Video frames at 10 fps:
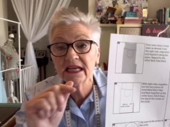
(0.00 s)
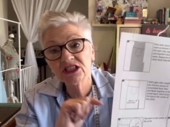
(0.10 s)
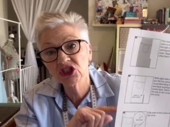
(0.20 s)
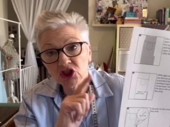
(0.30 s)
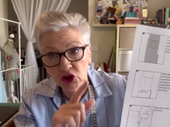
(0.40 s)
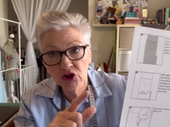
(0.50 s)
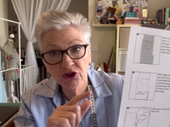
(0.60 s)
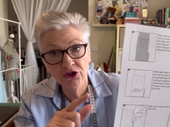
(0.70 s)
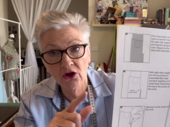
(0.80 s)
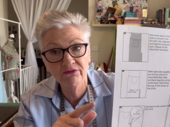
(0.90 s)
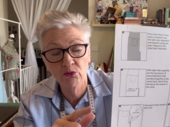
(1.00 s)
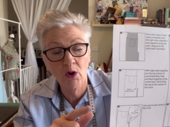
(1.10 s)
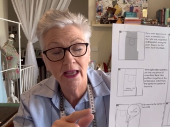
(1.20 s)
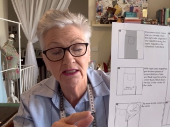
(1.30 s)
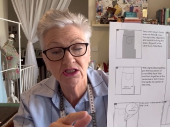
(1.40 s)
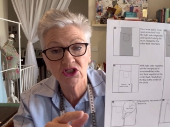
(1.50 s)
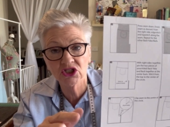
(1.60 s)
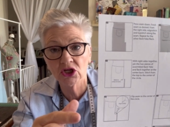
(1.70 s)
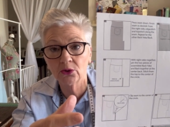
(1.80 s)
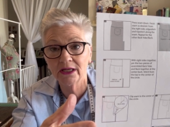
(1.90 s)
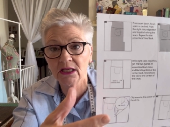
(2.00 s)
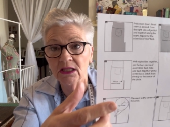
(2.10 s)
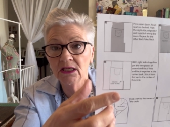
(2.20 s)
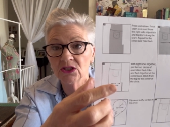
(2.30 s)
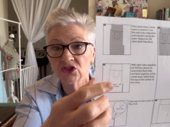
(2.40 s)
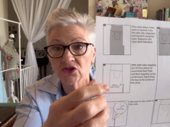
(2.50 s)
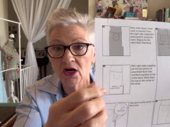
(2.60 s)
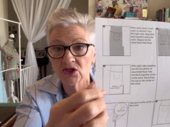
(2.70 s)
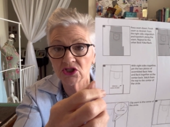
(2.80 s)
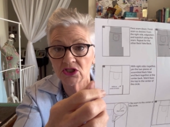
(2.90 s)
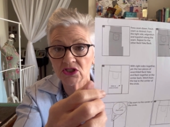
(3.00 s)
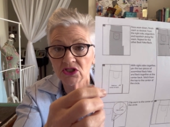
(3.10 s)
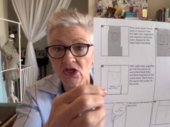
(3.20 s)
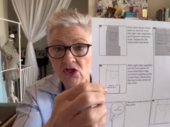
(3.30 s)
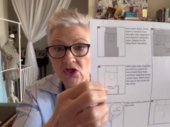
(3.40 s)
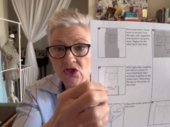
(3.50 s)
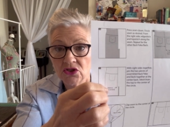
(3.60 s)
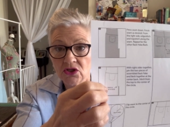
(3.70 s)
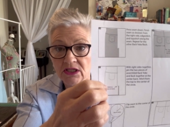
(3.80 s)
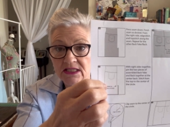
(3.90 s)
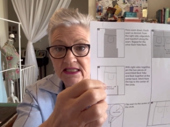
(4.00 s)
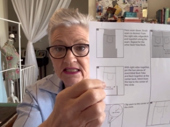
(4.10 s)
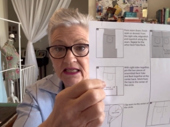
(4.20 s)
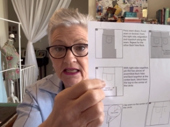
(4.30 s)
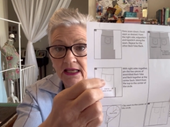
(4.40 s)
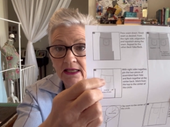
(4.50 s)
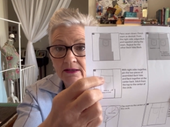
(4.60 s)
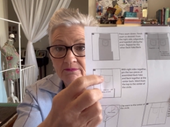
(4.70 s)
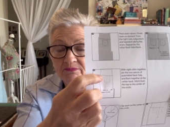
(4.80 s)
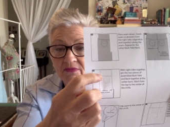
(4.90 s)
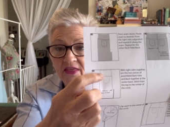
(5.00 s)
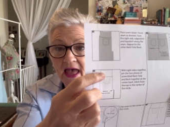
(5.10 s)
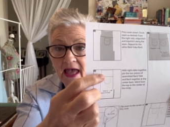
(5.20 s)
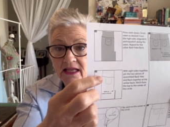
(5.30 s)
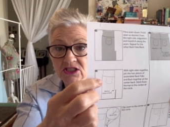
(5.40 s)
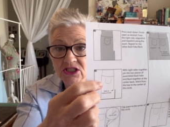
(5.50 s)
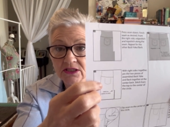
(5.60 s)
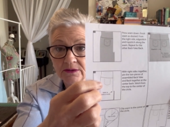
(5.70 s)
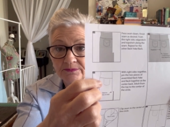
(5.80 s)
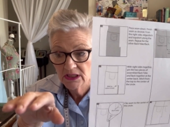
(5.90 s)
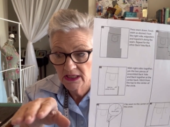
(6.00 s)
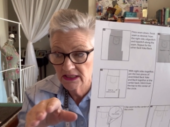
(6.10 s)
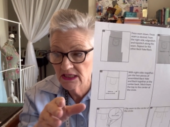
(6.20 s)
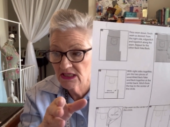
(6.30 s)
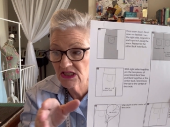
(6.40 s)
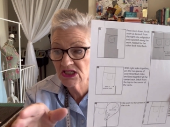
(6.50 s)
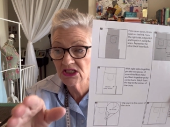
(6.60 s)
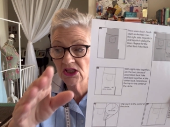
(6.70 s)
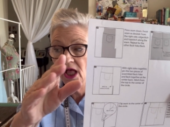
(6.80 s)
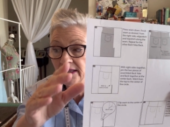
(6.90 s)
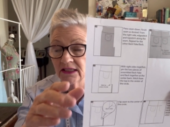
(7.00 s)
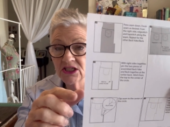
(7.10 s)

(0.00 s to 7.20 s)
it's a turnover waist. So in the instructions, you can see that it is slightly